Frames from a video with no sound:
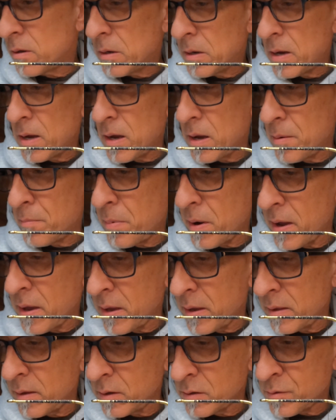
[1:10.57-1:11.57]

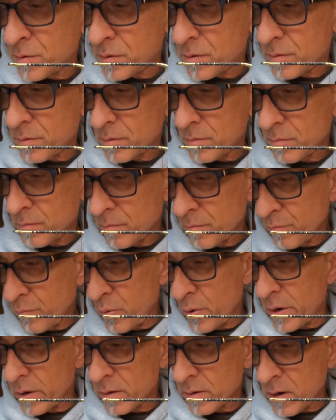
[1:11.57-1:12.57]
By this
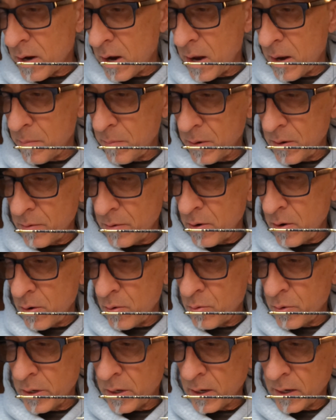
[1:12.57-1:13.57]
point in time, you
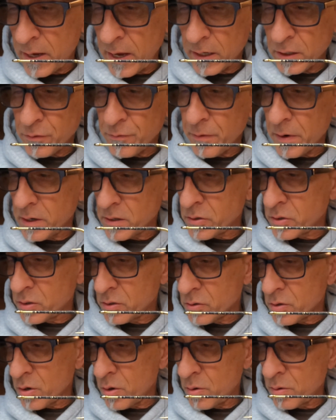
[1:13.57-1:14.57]
know we can catch
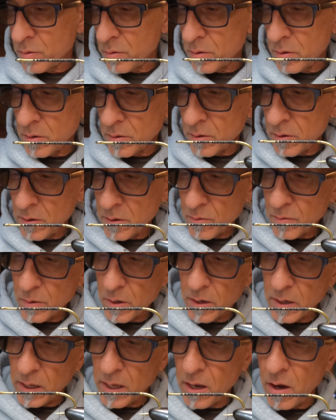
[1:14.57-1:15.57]
fish, so
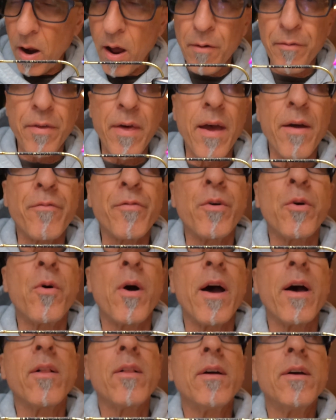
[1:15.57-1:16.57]
we're gonna get off of that for a
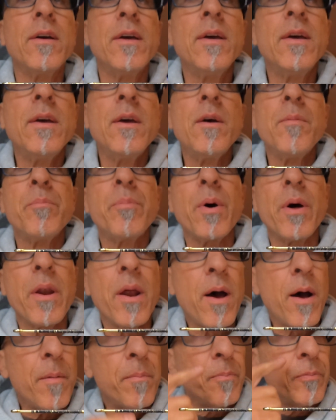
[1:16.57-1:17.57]
while.
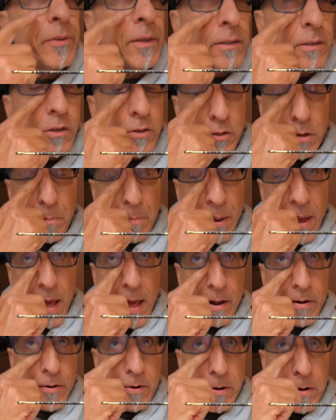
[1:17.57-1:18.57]
But this is a
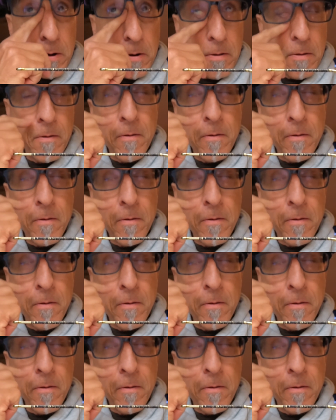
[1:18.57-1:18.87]
pattern